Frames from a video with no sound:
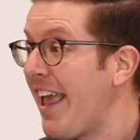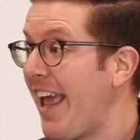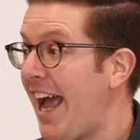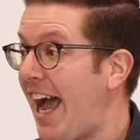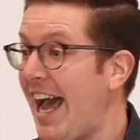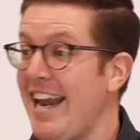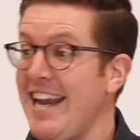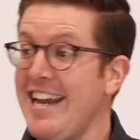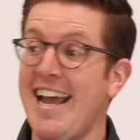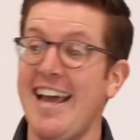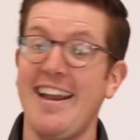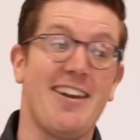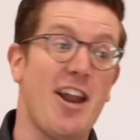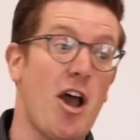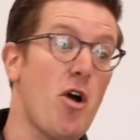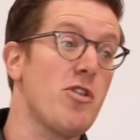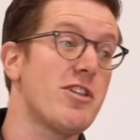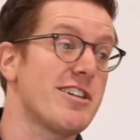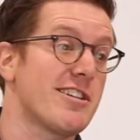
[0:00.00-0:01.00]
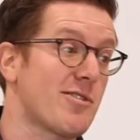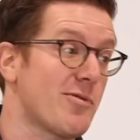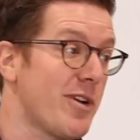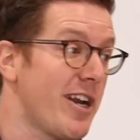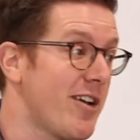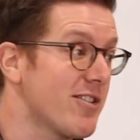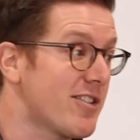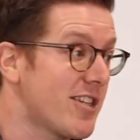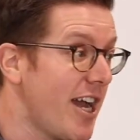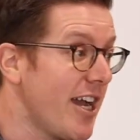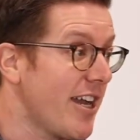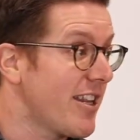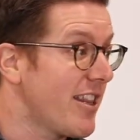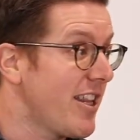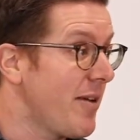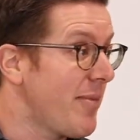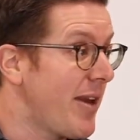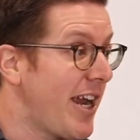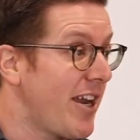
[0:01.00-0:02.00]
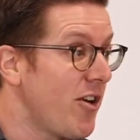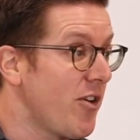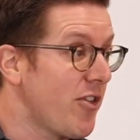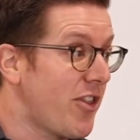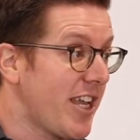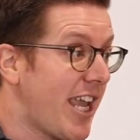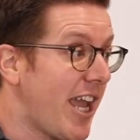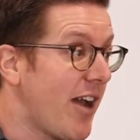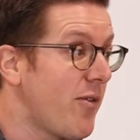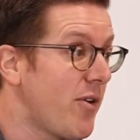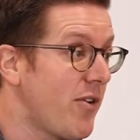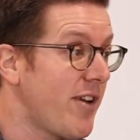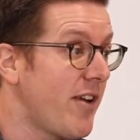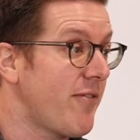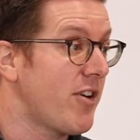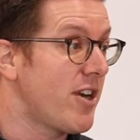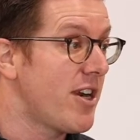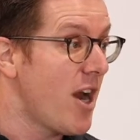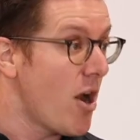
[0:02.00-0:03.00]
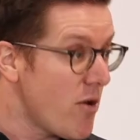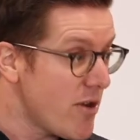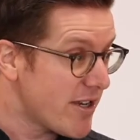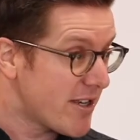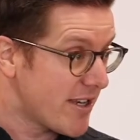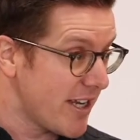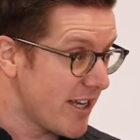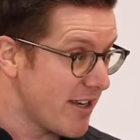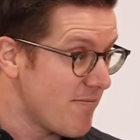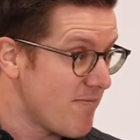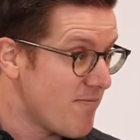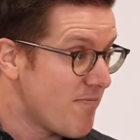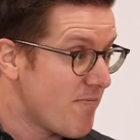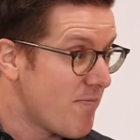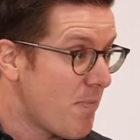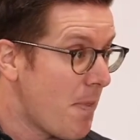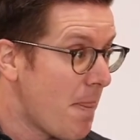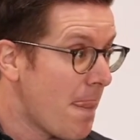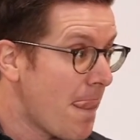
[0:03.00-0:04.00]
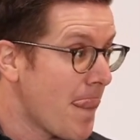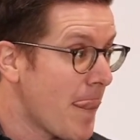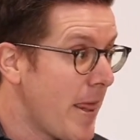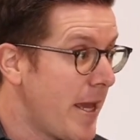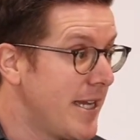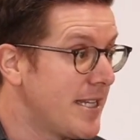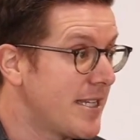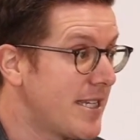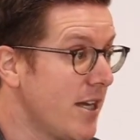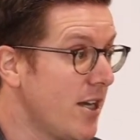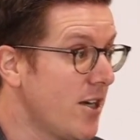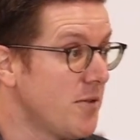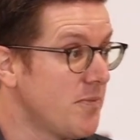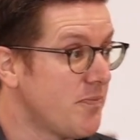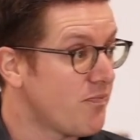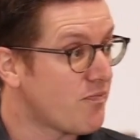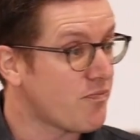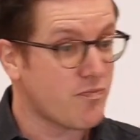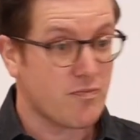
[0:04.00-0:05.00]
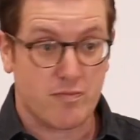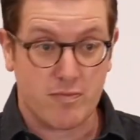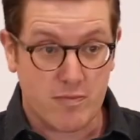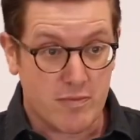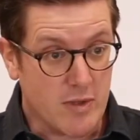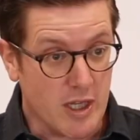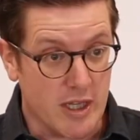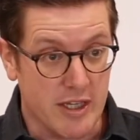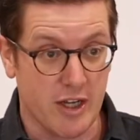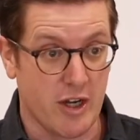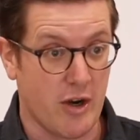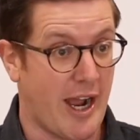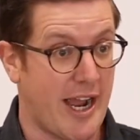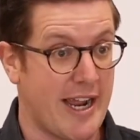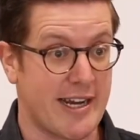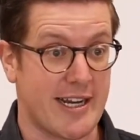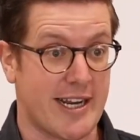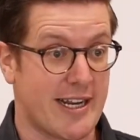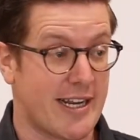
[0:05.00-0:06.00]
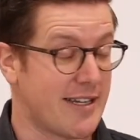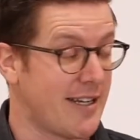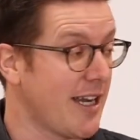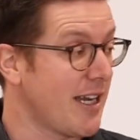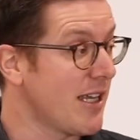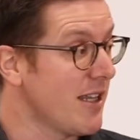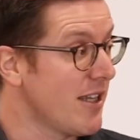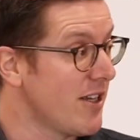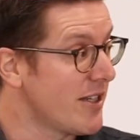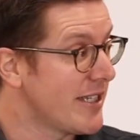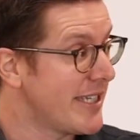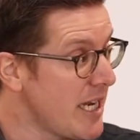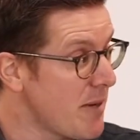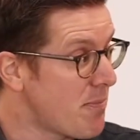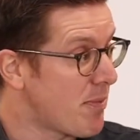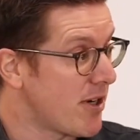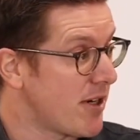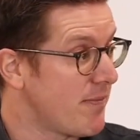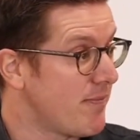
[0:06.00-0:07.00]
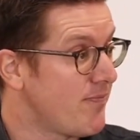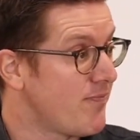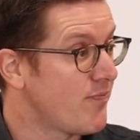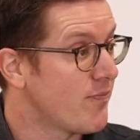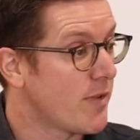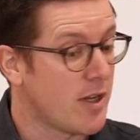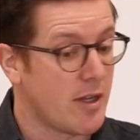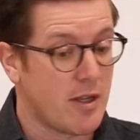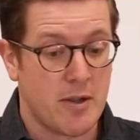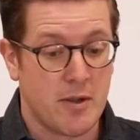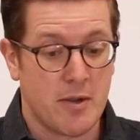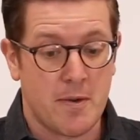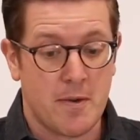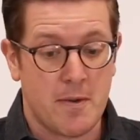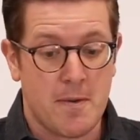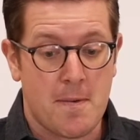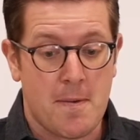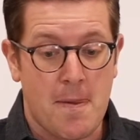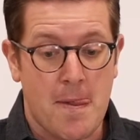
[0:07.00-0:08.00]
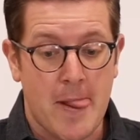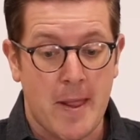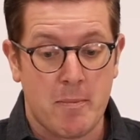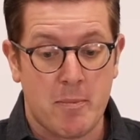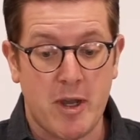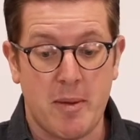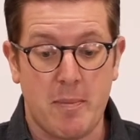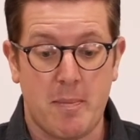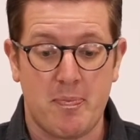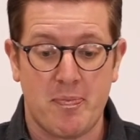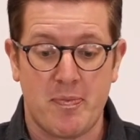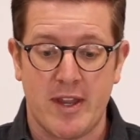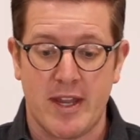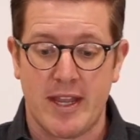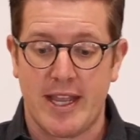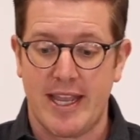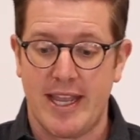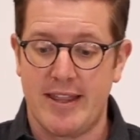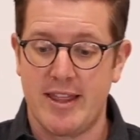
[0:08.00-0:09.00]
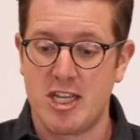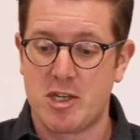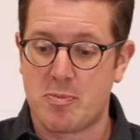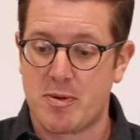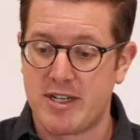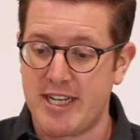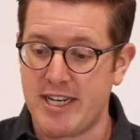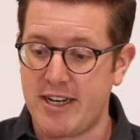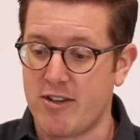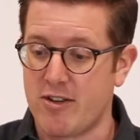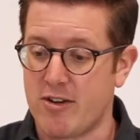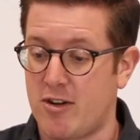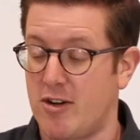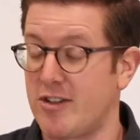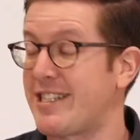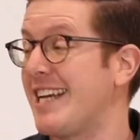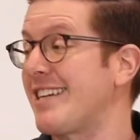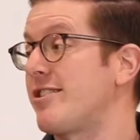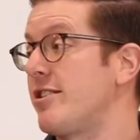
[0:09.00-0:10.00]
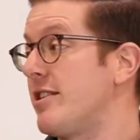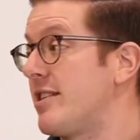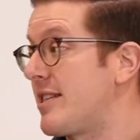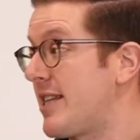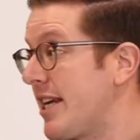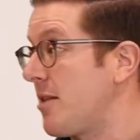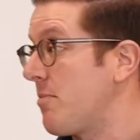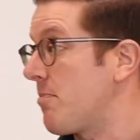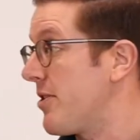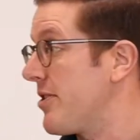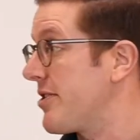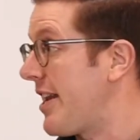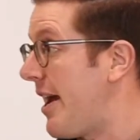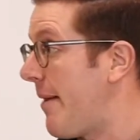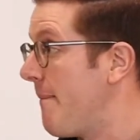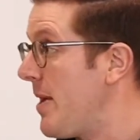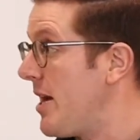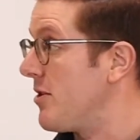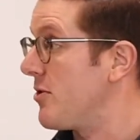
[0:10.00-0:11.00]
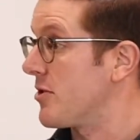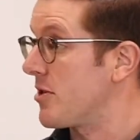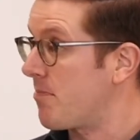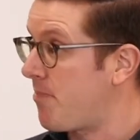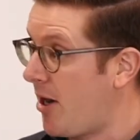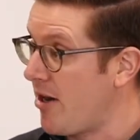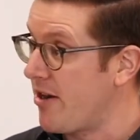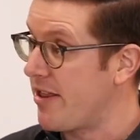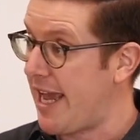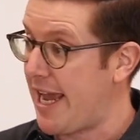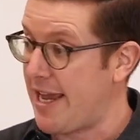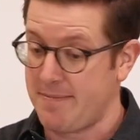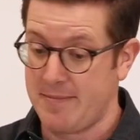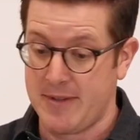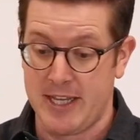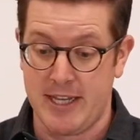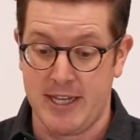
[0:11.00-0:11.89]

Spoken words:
I did not know this when I was talking to them, and I don't think I would have ever noticed it until, you know, I dug a little deeper. But in this particular cult, actually the second person I met who's a part of that,